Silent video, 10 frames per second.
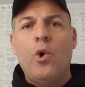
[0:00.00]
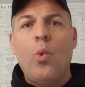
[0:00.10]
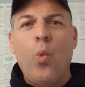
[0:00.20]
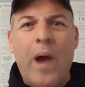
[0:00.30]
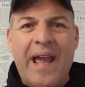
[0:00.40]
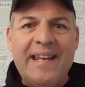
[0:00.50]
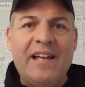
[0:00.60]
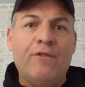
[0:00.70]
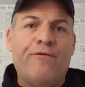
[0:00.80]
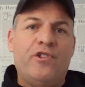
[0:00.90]

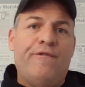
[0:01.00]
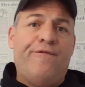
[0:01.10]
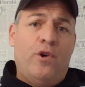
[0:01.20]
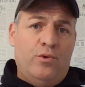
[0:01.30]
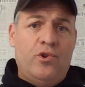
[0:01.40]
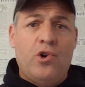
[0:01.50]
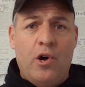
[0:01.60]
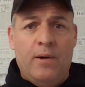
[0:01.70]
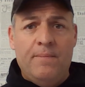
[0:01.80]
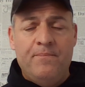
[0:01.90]
waiting for the phone
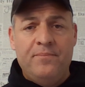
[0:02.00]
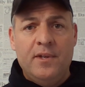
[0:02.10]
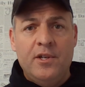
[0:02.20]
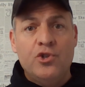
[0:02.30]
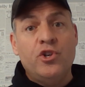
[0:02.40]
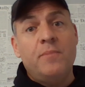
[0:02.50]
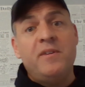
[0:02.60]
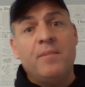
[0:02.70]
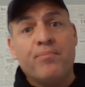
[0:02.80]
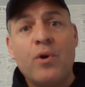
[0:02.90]
call. Could it be
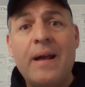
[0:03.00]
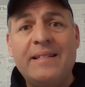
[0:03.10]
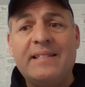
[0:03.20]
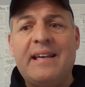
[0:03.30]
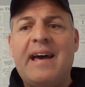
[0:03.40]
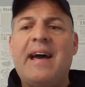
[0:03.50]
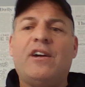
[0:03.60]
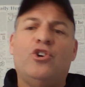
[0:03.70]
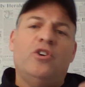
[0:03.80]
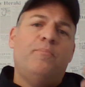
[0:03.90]
the price tag?
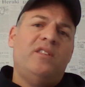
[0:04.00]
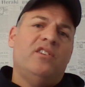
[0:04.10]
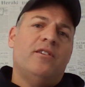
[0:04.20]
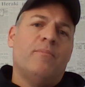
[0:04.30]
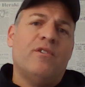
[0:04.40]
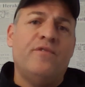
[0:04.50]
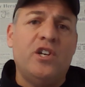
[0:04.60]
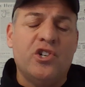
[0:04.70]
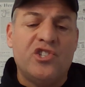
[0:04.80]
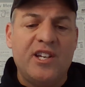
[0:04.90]
Could it be the number of
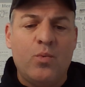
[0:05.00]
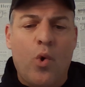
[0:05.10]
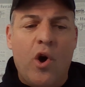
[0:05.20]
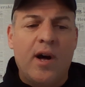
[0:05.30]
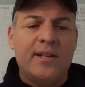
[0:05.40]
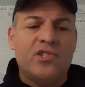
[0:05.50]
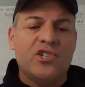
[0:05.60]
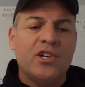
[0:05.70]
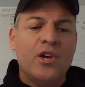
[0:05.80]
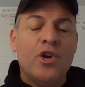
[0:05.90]
years he wants?
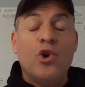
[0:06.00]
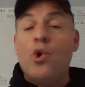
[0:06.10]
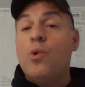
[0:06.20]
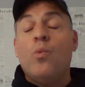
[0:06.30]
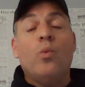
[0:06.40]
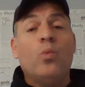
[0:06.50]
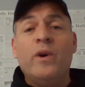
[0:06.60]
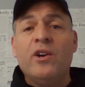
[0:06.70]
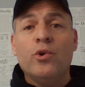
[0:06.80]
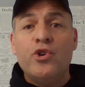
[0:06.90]

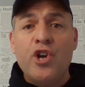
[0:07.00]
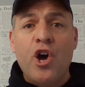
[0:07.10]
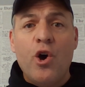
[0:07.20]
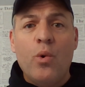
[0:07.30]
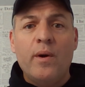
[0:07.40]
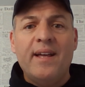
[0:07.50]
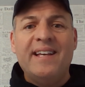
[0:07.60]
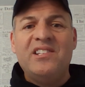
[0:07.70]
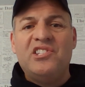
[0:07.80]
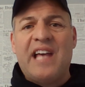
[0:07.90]
We don't know
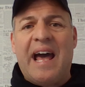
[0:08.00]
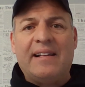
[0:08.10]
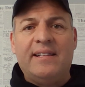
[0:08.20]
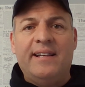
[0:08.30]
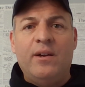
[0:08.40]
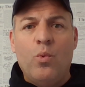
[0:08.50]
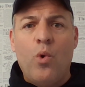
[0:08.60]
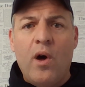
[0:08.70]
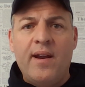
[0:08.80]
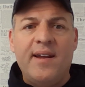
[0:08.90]
exactly
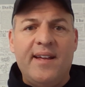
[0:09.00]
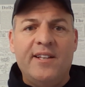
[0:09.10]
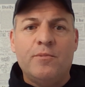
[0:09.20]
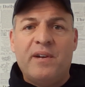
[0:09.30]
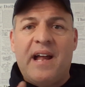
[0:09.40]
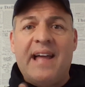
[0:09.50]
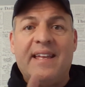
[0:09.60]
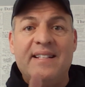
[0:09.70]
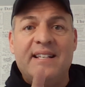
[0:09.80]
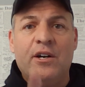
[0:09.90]
what it is, but I
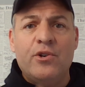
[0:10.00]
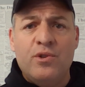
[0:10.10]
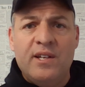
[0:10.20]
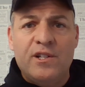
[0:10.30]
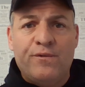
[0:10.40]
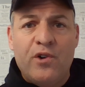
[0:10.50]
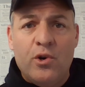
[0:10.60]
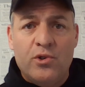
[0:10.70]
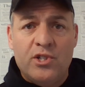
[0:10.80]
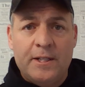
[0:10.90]
can tell you this,
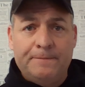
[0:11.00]
folks.